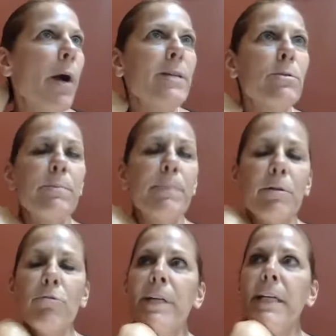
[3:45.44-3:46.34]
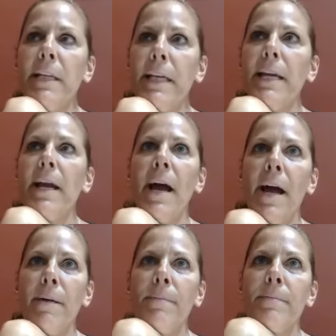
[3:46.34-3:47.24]
wise, we've been really,
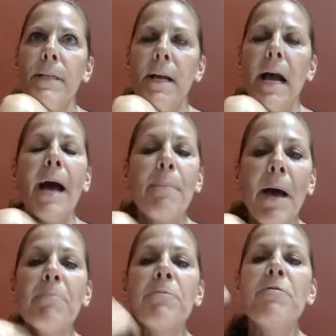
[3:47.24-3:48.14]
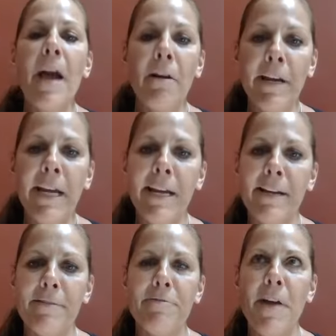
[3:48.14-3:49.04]
um, I'm, I'm very,
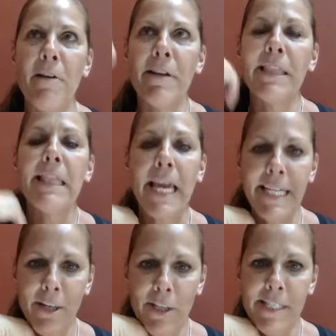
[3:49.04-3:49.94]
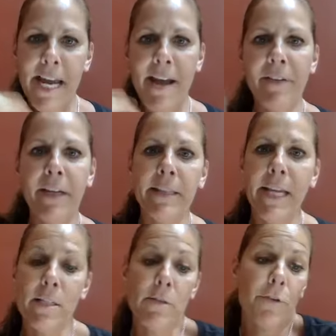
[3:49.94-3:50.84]
very light on staffing, and
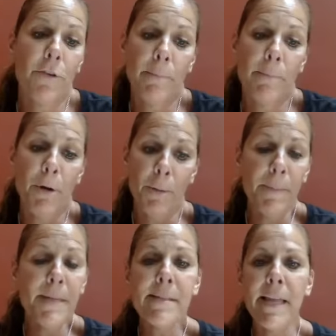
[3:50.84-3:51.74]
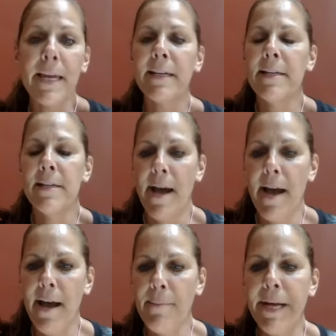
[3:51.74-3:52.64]
that's for a purpose. Like,
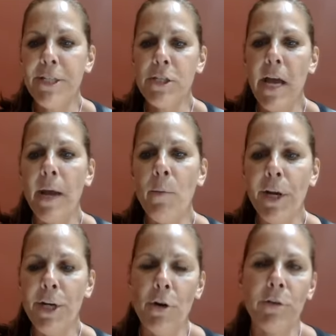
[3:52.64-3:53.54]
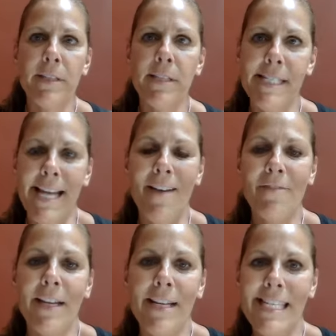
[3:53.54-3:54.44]
um, I just, I want to know that the staff
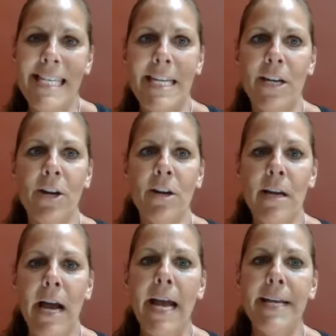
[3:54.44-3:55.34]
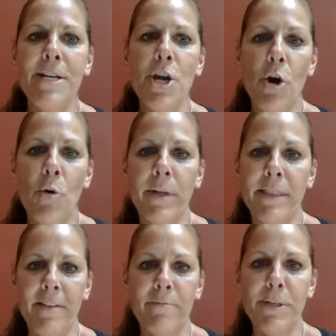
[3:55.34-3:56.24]
that is here, I know what
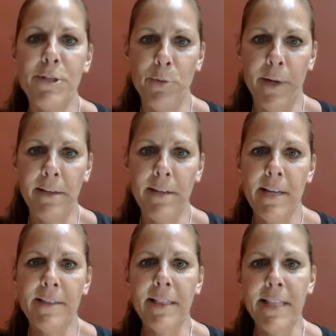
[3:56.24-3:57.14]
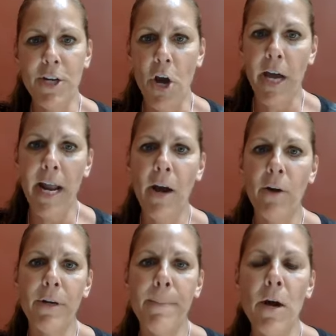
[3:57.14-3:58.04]
they've been doing, that sure. they're not out
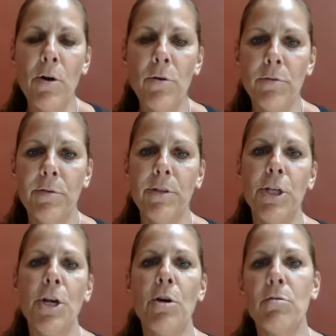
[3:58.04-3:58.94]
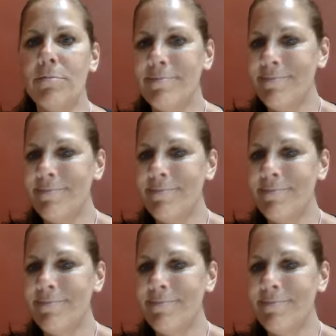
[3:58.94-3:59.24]
and about, you know,